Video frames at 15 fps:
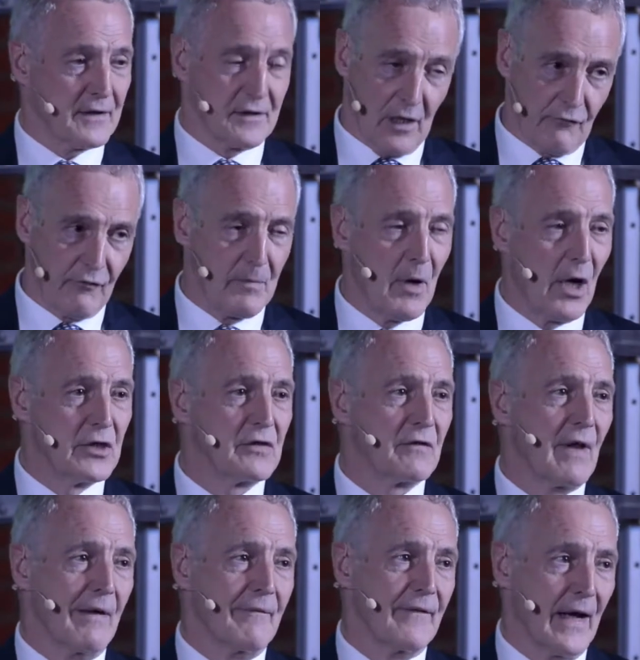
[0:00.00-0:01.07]
And I'll remind you of
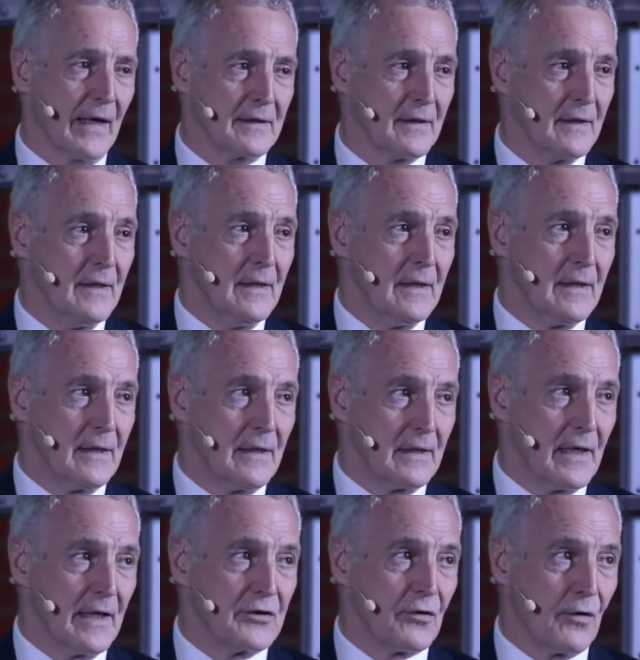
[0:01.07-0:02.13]
that fact
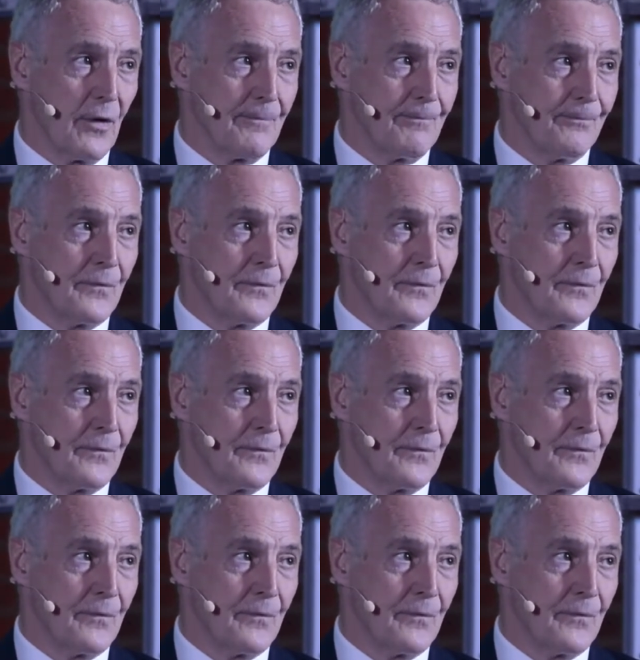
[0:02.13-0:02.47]
later on.